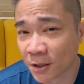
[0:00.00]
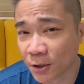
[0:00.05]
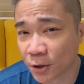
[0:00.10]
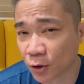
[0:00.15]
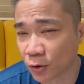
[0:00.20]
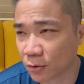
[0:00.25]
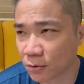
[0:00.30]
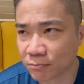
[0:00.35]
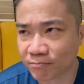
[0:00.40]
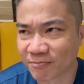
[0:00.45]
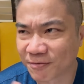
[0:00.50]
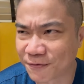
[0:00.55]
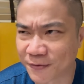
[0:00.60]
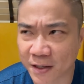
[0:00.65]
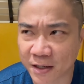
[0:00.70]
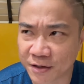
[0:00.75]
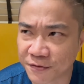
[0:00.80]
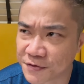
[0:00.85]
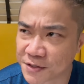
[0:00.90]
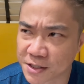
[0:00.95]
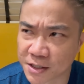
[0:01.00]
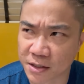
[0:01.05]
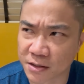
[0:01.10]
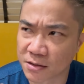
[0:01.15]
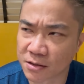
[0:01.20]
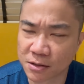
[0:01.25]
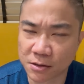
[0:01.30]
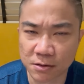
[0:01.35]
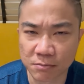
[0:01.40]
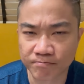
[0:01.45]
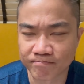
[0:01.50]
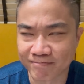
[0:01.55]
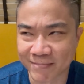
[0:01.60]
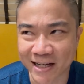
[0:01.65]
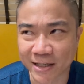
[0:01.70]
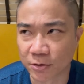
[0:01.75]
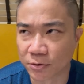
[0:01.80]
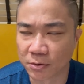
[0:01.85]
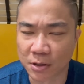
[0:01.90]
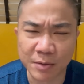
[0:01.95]
5, 6,
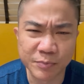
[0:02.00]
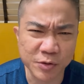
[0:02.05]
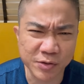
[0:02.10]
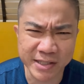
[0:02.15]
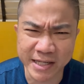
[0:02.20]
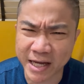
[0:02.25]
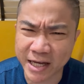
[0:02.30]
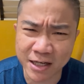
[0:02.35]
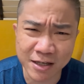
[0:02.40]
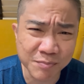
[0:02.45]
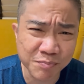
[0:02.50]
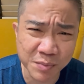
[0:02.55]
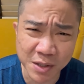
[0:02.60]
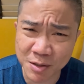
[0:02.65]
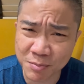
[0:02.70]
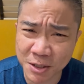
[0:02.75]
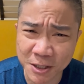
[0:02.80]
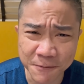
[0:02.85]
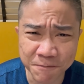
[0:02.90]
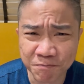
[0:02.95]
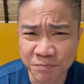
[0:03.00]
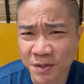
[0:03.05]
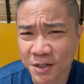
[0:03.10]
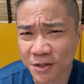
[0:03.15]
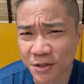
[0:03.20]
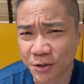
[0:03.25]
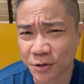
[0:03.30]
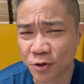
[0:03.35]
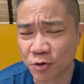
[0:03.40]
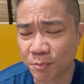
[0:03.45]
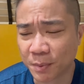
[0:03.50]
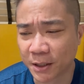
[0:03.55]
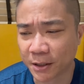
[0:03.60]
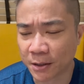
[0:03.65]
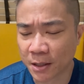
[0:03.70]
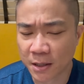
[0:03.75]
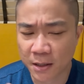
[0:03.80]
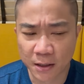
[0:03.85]
I don't know, up to 10 maybe, but